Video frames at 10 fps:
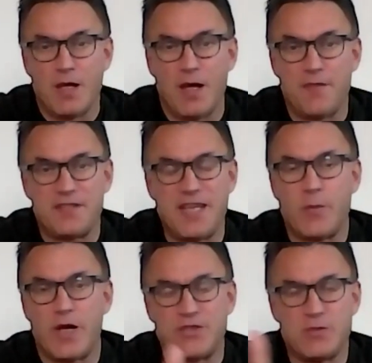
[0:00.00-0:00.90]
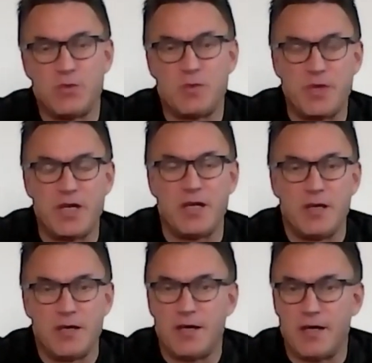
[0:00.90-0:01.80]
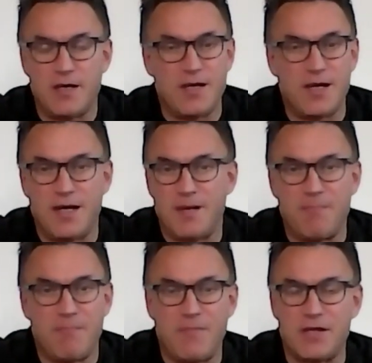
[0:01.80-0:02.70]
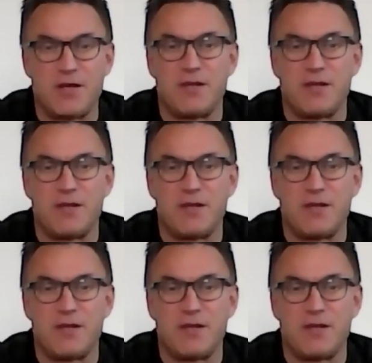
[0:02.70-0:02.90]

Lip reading: And the same question would be, I don't know,